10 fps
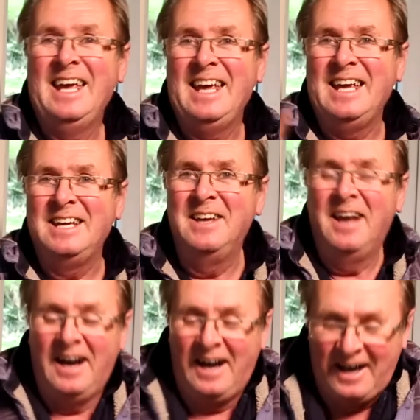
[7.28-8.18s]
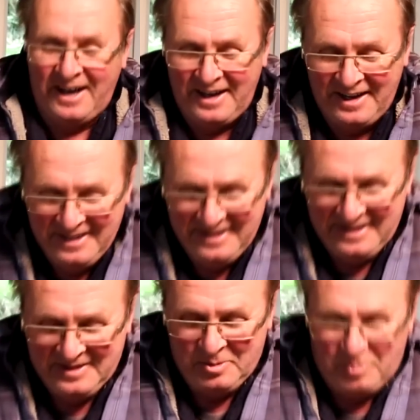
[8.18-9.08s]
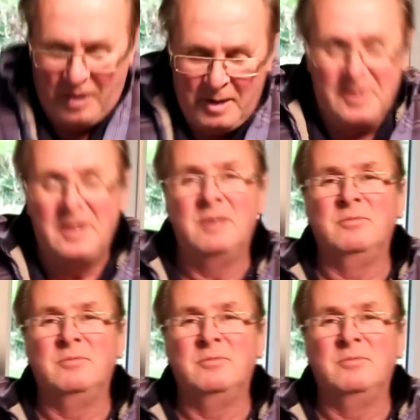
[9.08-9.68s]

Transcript: In our prepping